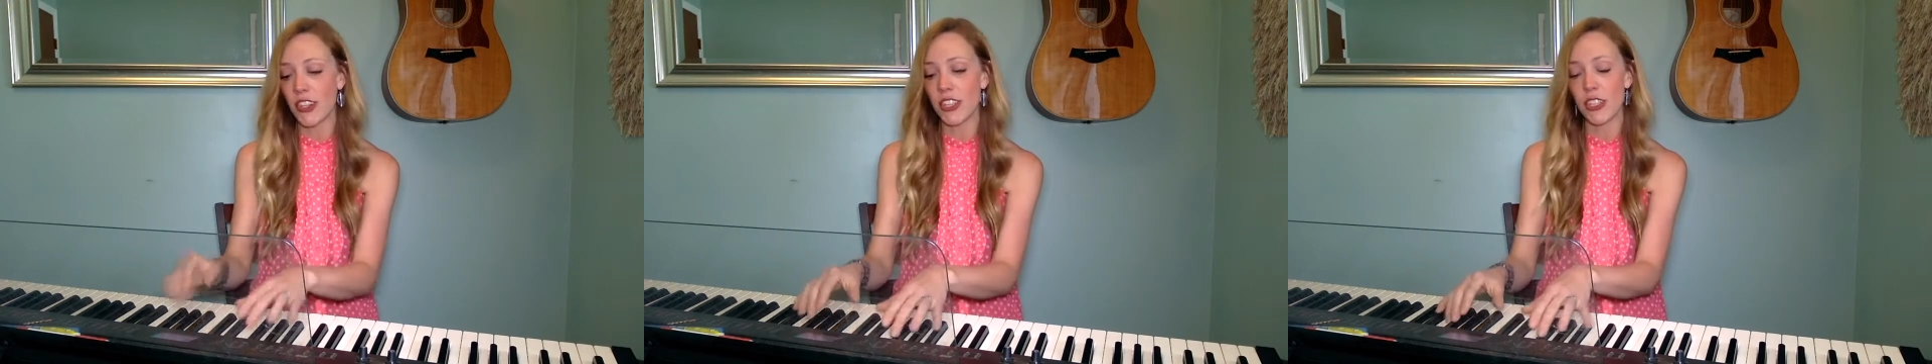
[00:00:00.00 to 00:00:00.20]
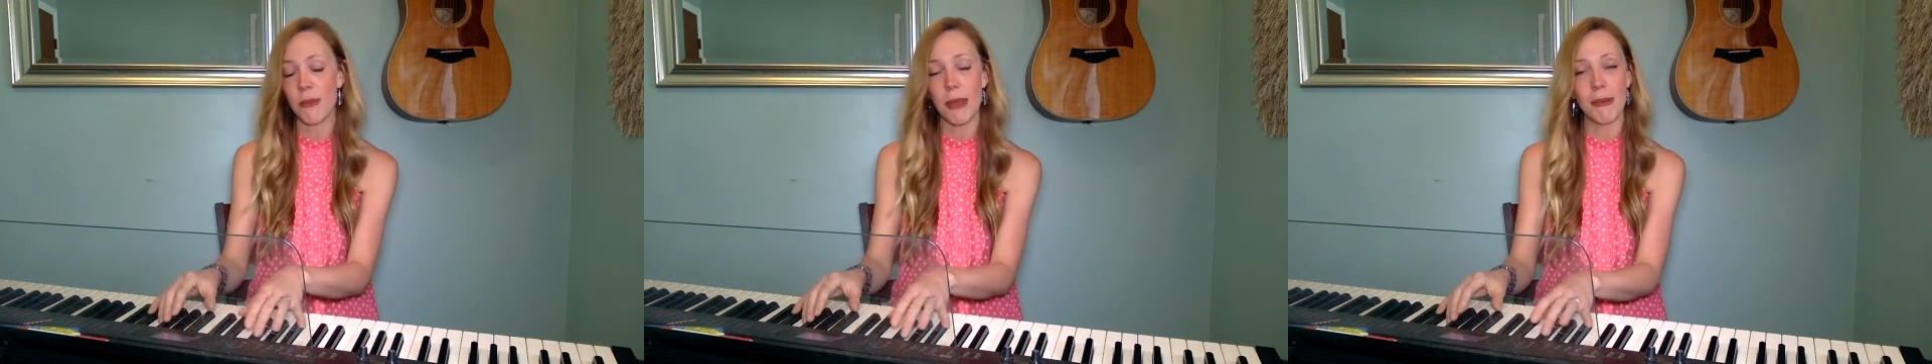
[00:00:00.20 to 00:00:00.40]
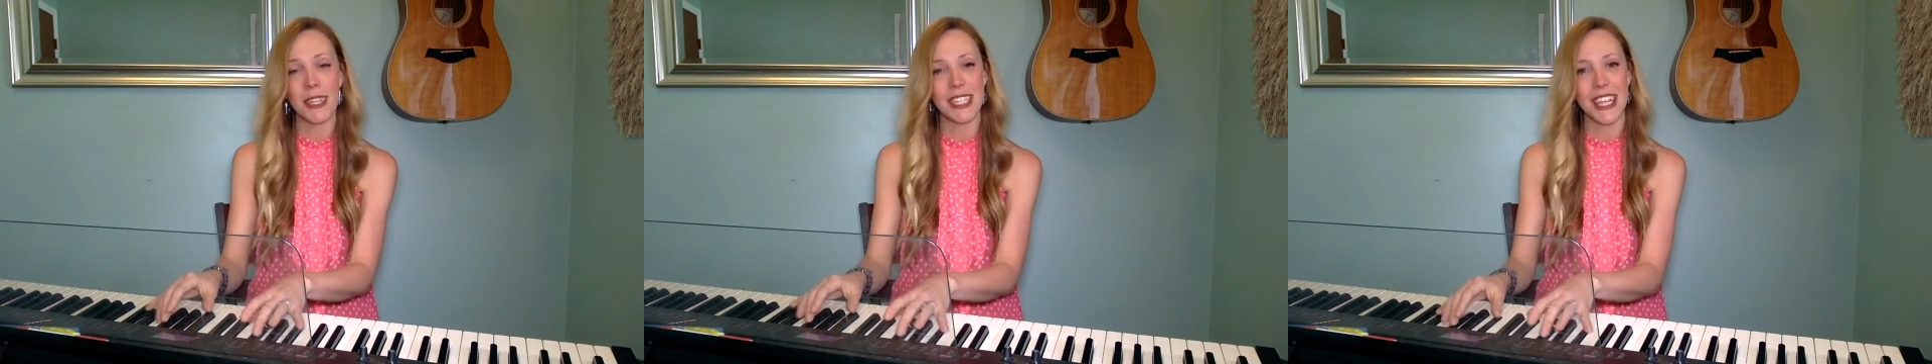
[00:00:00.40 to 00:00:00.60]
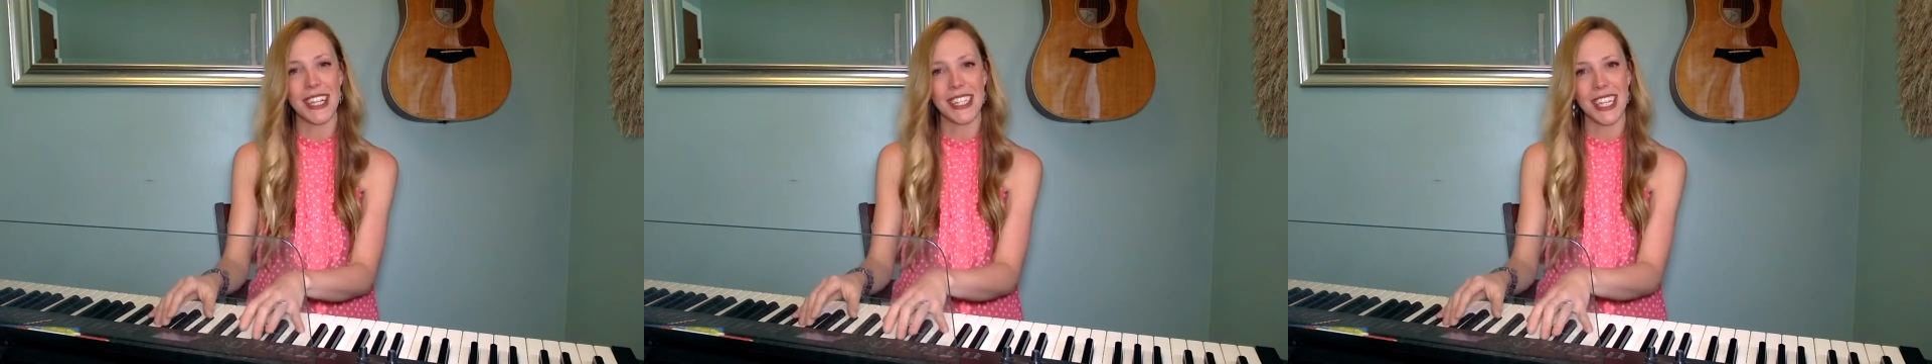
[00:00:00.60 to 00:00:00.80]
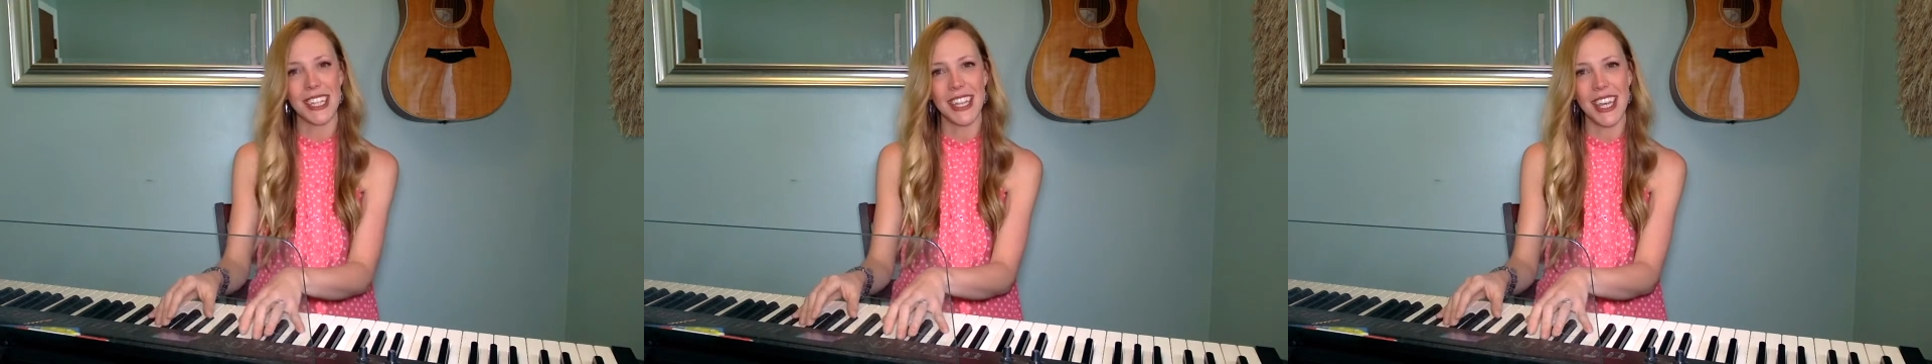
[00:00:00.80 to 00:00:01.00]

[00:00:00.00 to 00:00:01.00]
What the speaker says: So maybe it sounds like